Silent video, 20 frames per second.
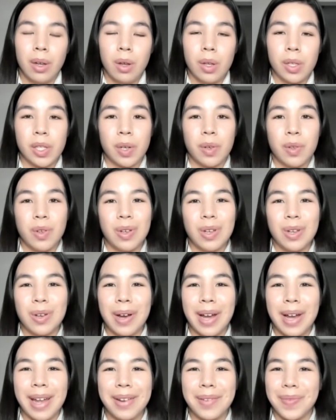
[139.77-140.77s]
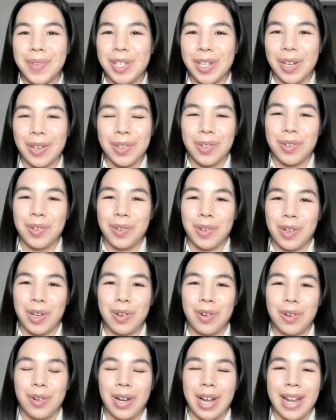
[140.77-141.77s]
So you can go ahead and reach out to your
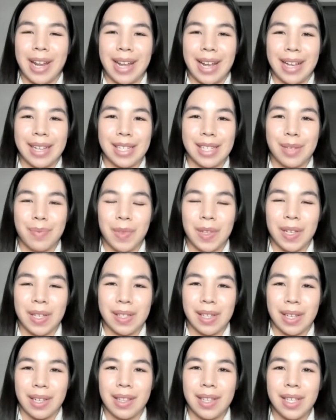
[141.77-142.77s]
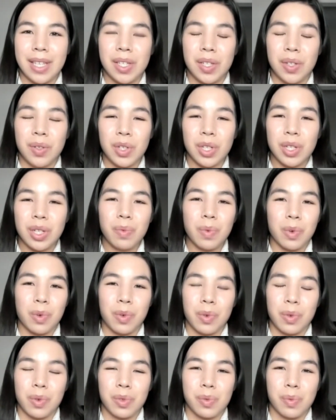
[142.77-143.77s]
recruiter and ask them things like this. Usually
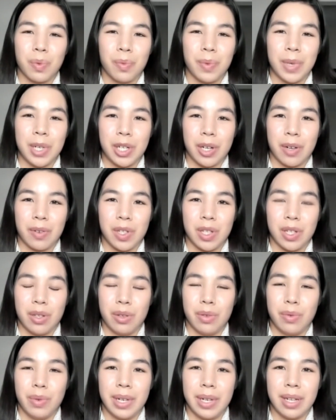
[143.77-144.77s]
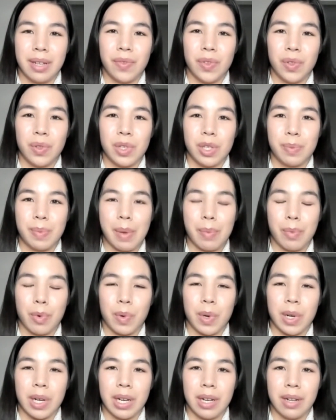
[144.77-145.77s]
recruiters will reach out to you and give you this
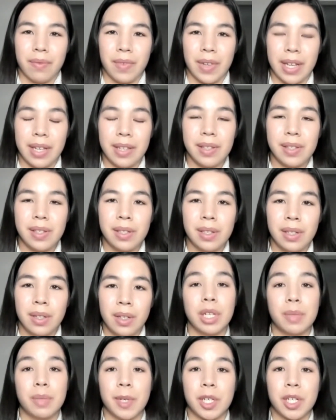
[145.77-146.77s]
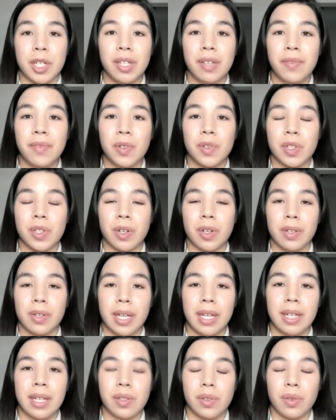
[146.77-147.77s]
paperwork in advance, but especially if your start
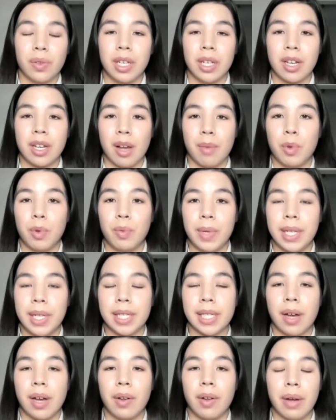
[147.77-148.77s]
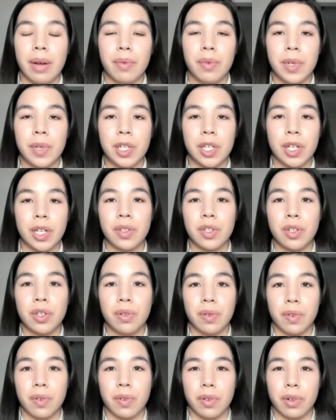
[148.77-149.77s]
date is only a couple weeks out, I would reach out to
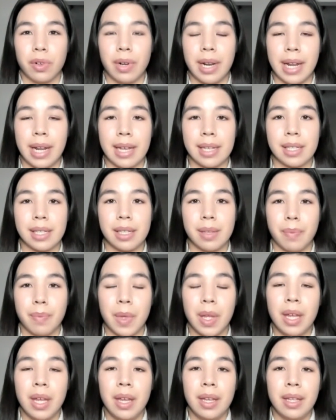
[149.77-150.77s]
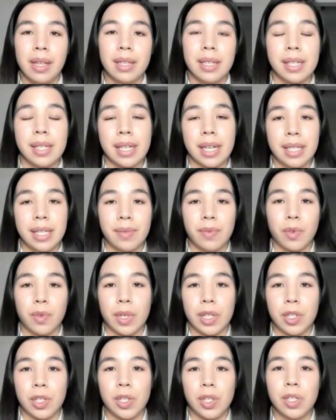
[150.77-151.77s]
your recruiter and ask them these kinds of
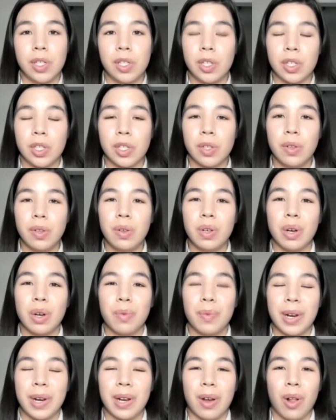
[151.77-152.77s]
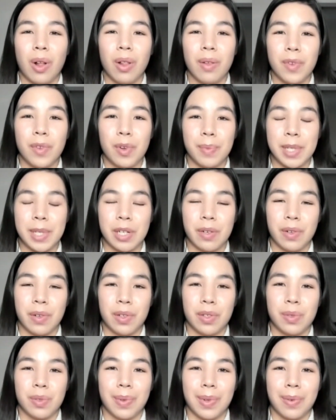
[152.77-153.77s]
questions just so you know when all of your
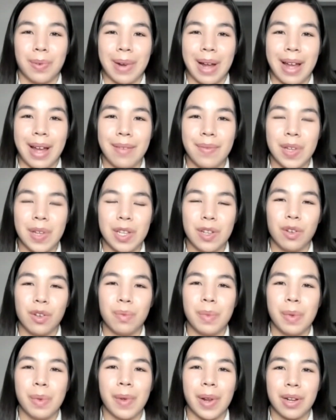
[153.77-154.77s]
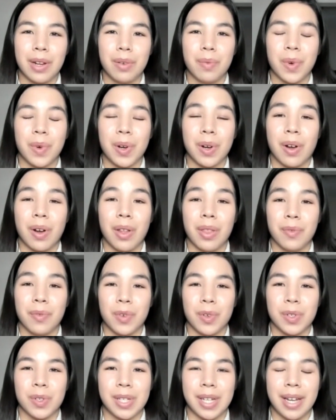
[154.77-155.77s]
materials will arrive and you can be ready to work on the
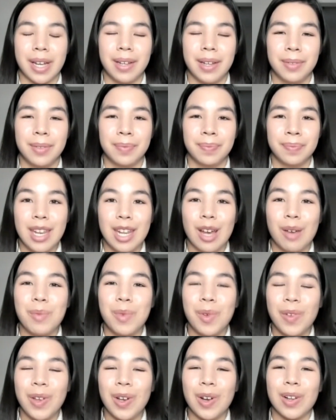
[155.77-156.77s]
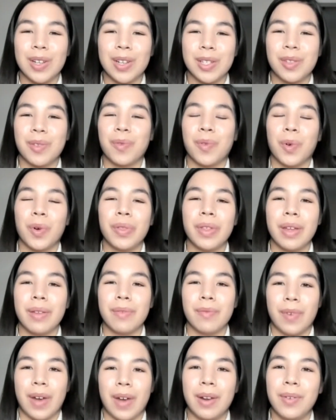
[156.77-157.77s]
first day. Now, moving on to the 4th
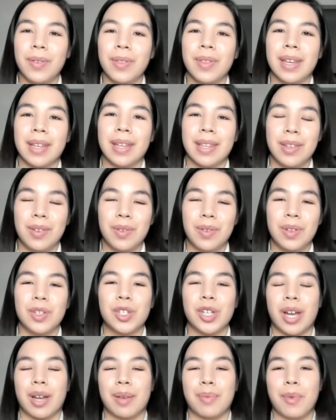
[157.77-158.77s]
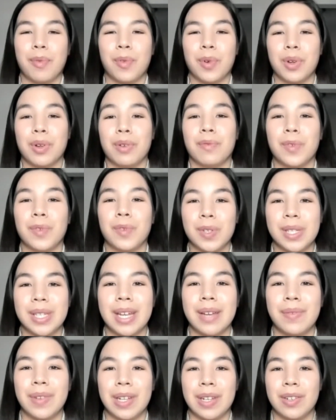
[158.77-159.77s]
and final thing that you can check before your first
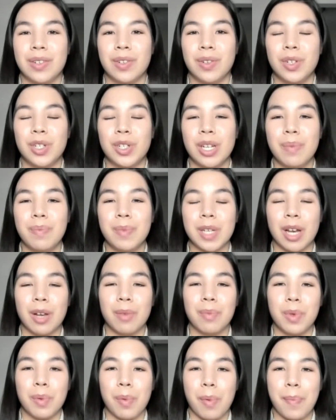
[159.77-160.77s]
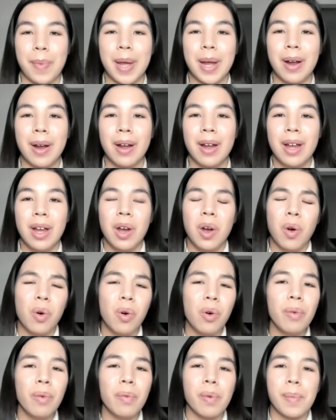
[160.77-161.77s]
day of an internship to help you prepare,
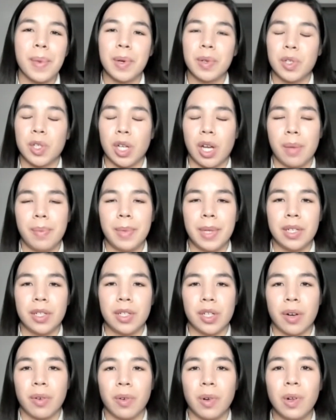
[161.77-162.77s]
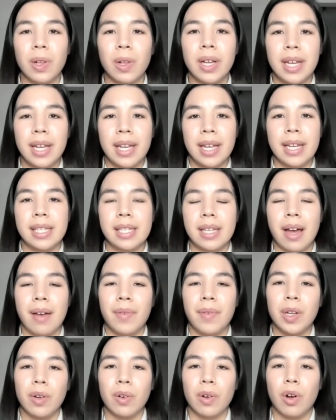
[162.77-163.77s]
or a remote job in general, is
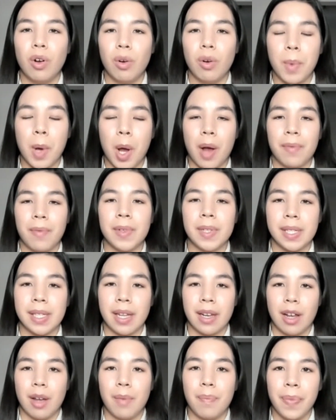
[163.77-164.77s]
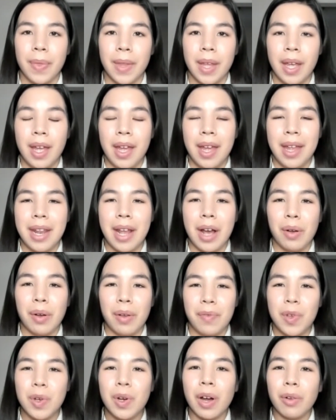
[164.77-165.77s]
having your home office set up. Now,
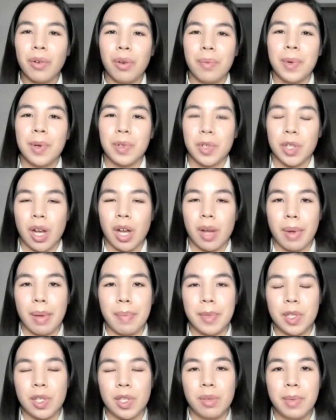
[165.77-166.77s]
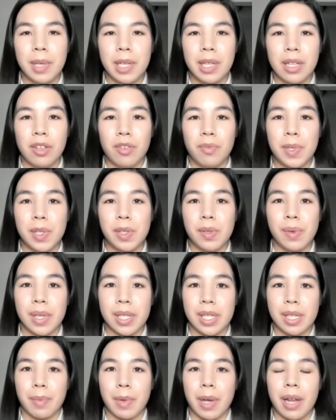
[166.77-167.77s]
if you got a remote job, I'm assuming that you've been doing
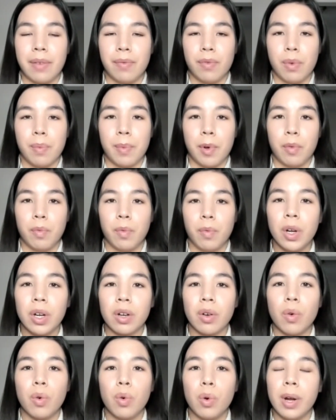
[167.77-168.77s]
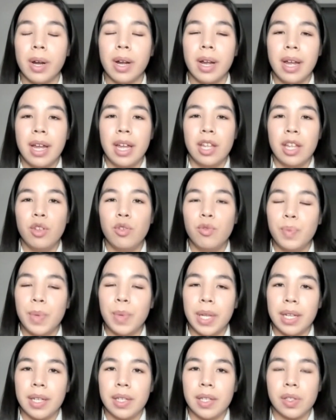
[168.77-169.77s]
some kind of remote work or you've
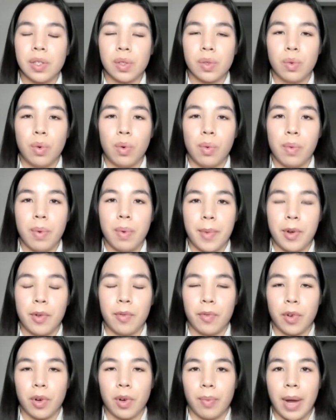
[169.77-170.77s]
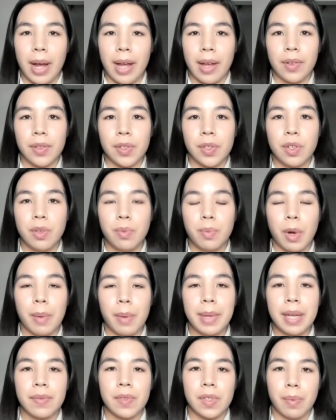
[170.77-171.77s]
been in school remote for a while. So you
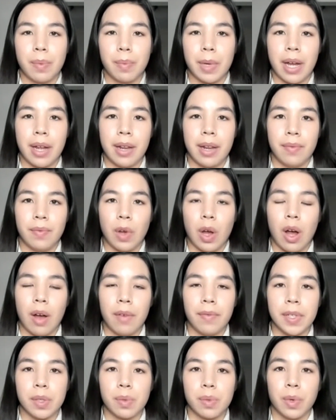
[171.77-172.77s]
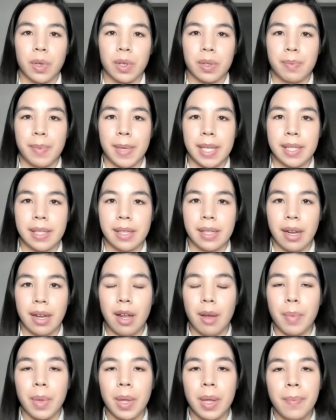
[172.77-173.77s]
probably have some kind of office workspace set
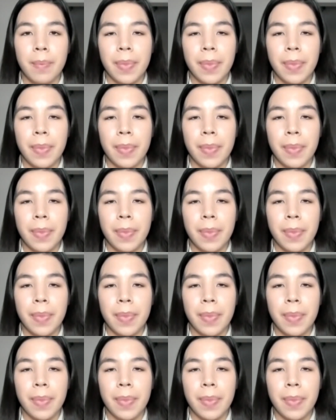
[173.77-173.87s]
up.